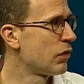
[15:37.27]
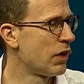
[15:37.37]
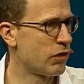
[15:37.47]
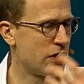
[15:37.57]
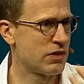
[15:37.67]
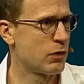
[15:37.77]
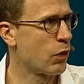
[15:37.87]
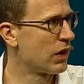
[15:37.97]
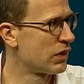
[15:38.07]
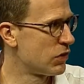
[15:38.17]
if there's the
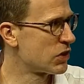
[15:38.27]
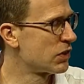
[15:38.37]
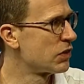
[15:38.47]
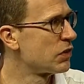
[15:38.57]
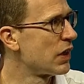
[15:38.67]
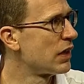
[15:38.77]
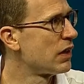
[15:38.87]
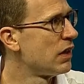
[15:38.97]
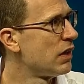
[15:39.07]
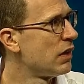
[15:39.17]
will and vision to do that.
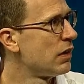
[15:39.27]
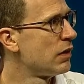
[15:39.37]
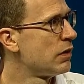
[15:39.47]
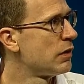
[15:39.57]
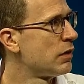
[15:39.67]
And if the